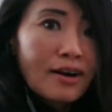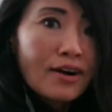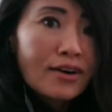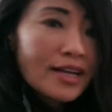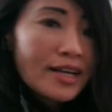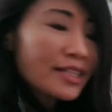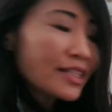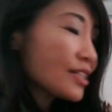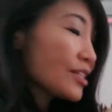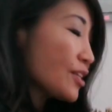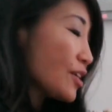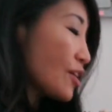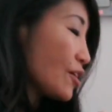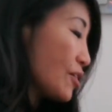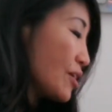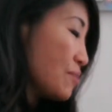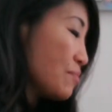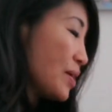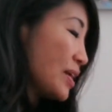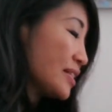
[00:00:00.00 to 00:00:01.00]
are
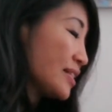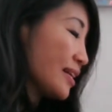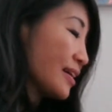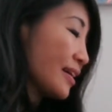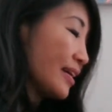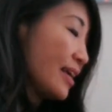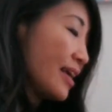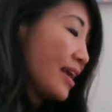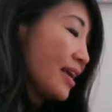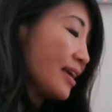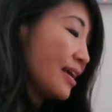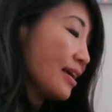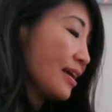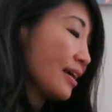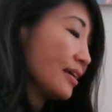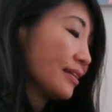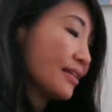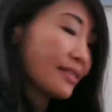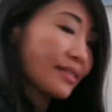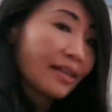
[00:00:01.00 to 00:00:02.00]
necessary basically
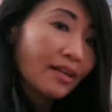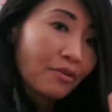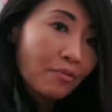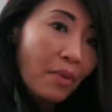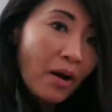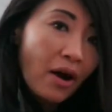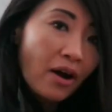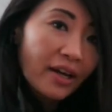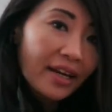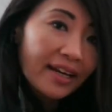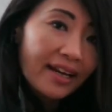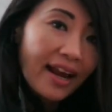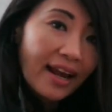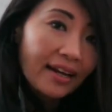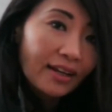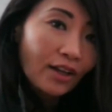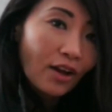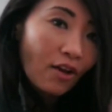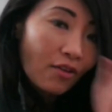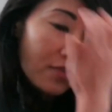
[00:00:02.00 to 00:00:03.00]
in this little pocket, and
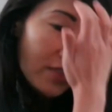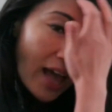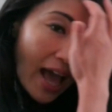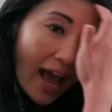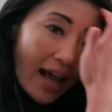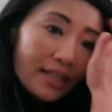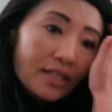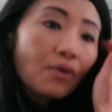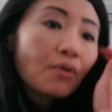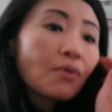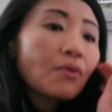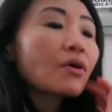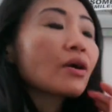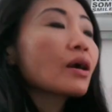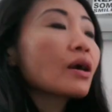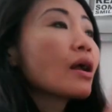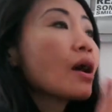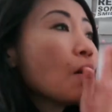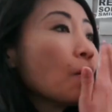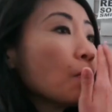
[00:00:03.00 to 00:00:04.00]
I love that.
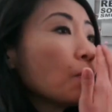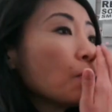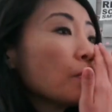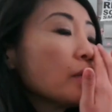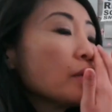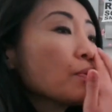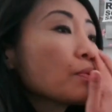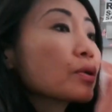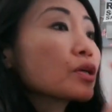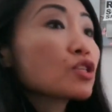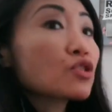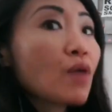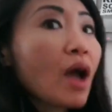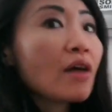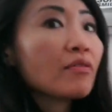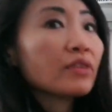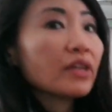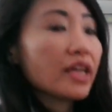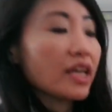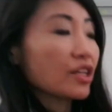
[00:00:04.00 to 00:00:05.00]
Or we were
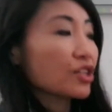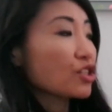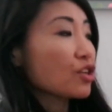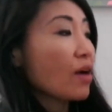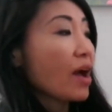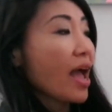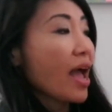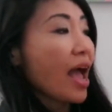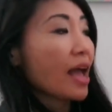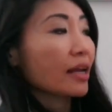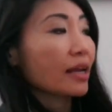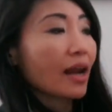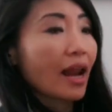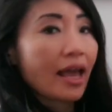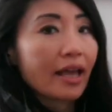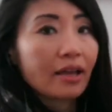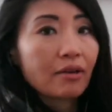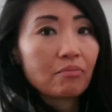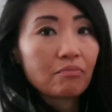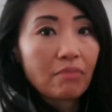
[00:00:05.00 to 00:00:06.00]
traveling, so I had
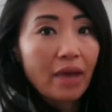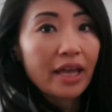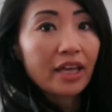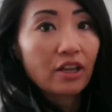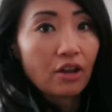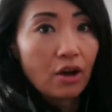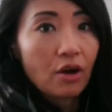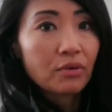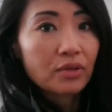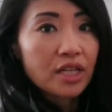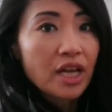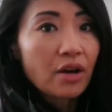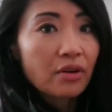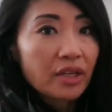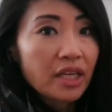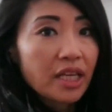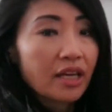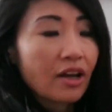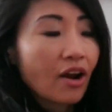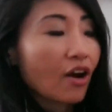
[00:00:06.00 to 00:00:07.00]
like my
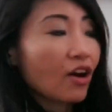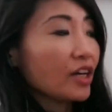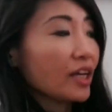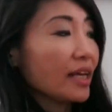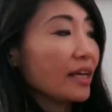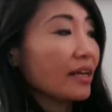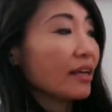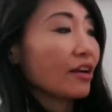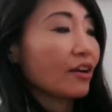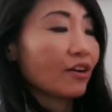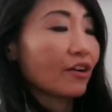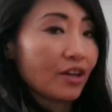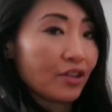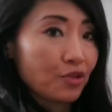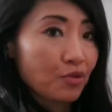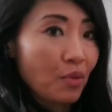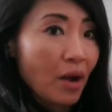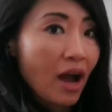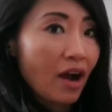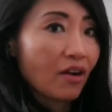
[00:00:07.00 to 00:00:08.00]
hotel key card in here
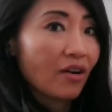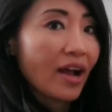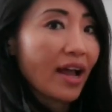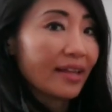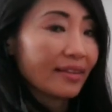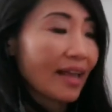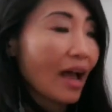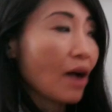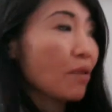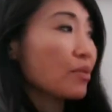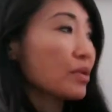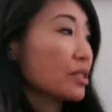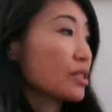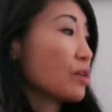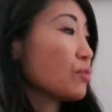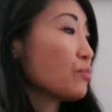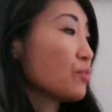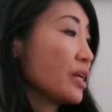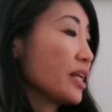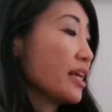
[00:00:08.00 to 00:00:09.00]
as well, and that was
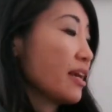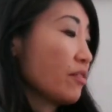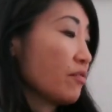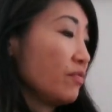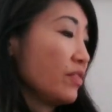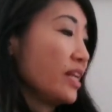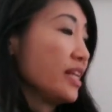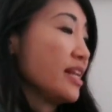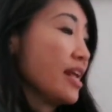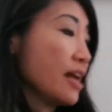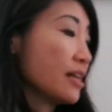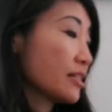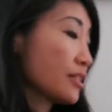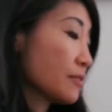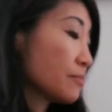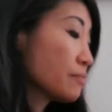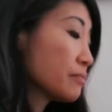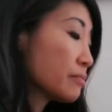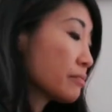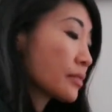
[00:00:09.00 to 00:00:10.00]
really
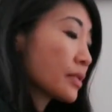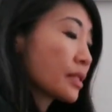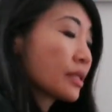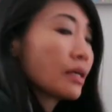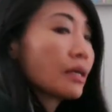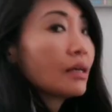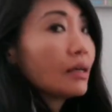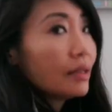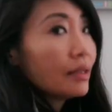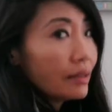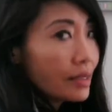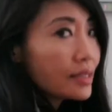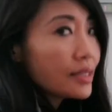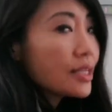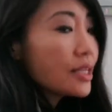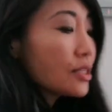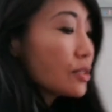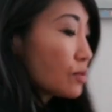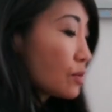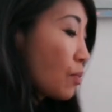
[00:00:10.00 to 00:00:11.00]
convenient.
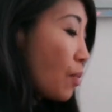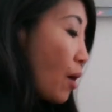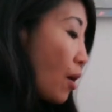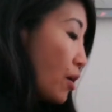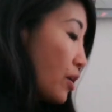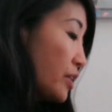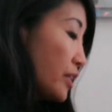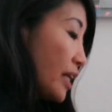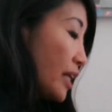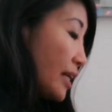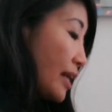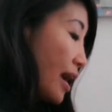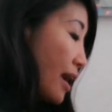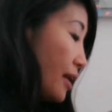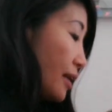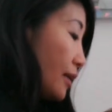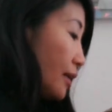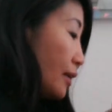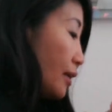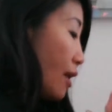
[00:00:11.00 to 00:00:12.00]
This is the part that
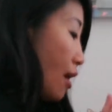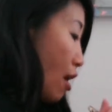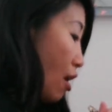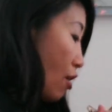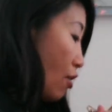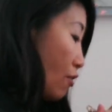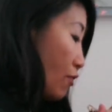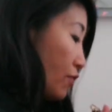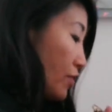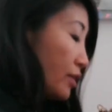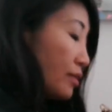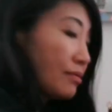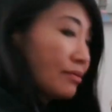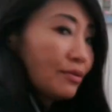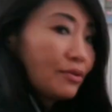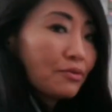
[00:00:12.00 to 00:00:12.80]
I love.